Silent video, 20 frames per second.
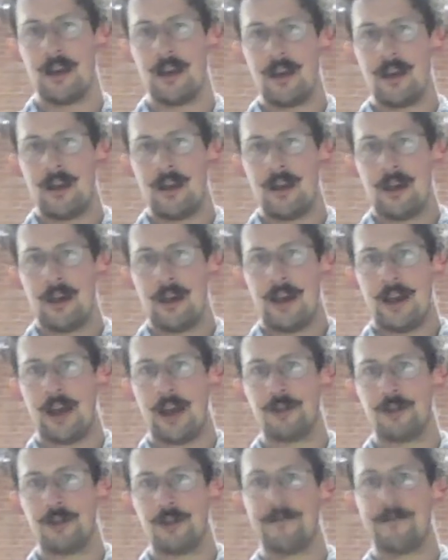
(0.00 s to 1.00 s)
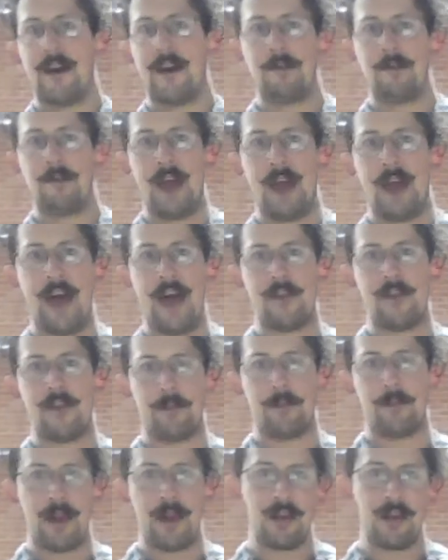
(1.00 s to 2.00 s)
In actual fact, we have it basically
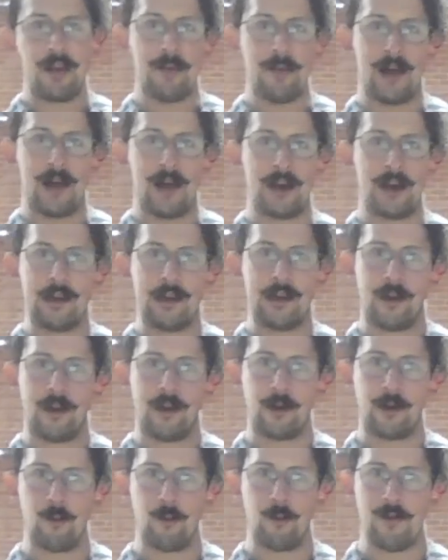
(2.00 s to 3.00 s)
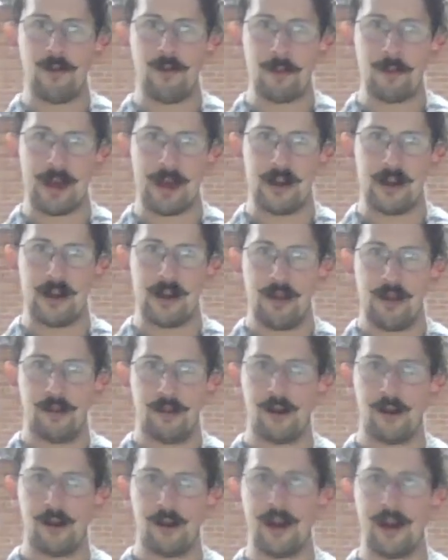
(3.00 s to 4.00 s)
planted along a riverbed, so it
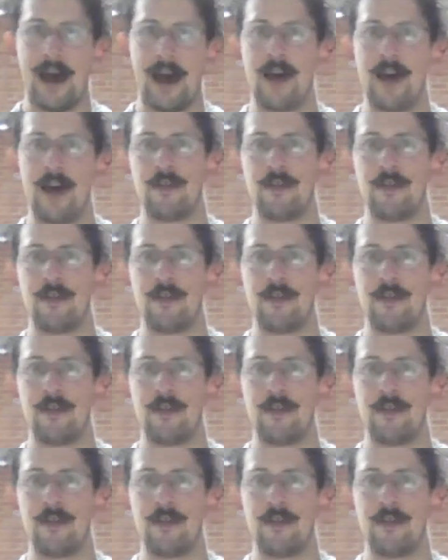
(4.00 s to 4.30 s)
has